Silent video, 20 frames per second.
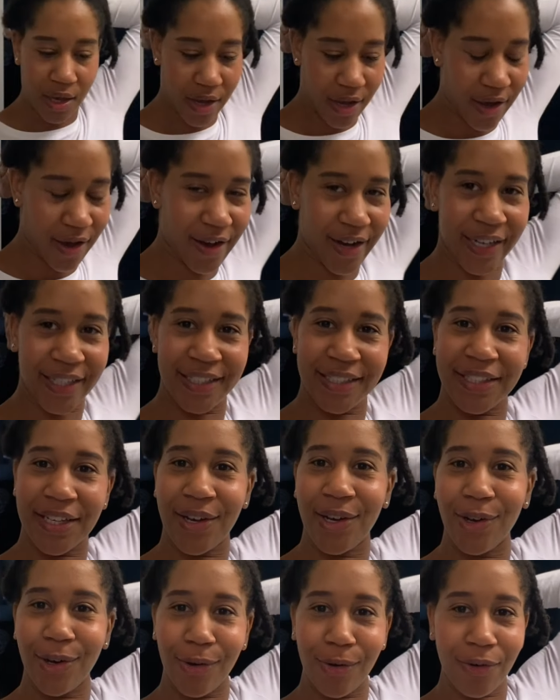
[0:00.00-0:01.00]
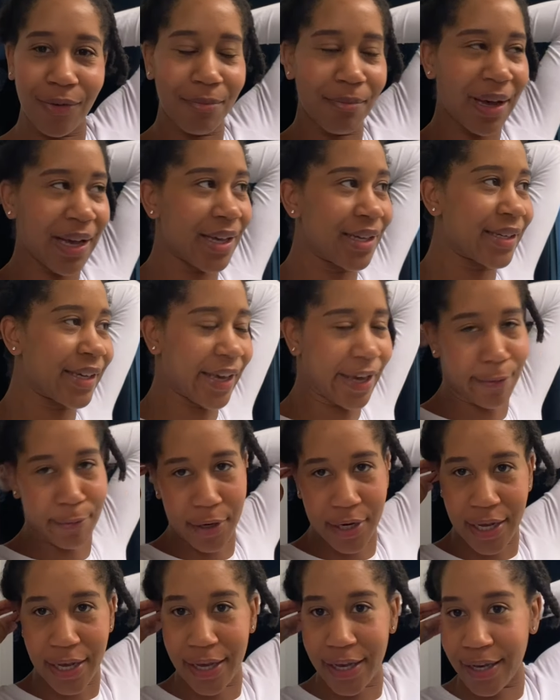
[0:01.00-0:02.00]
All right, so my camera
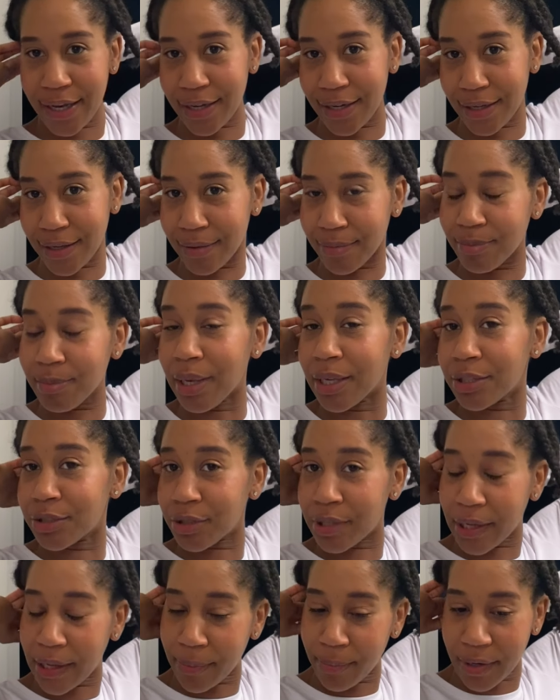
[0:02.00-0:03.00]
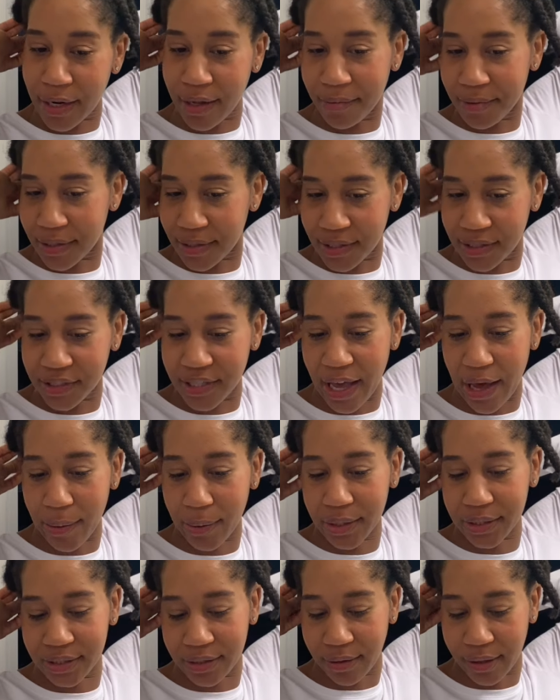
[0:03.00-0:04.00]
died yesterday when I was in the
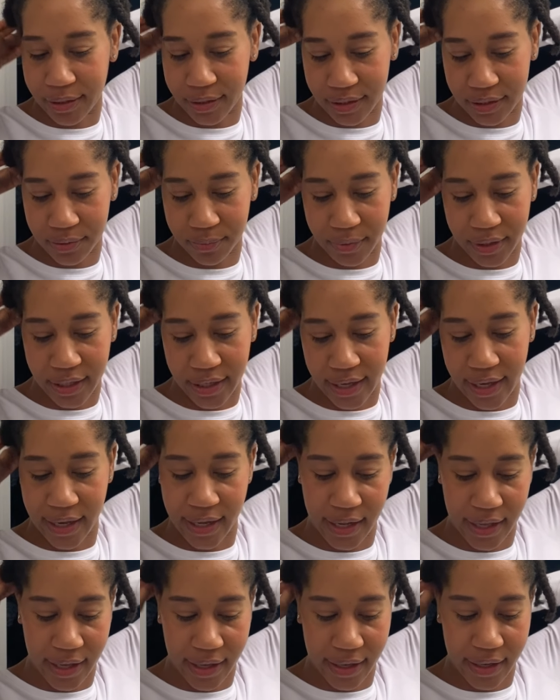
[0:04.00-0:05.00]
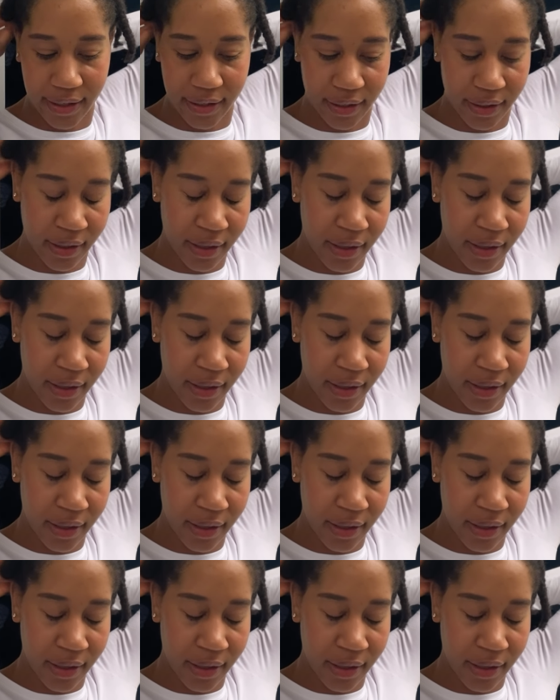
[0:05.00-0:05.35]
shower, so I just went ahead and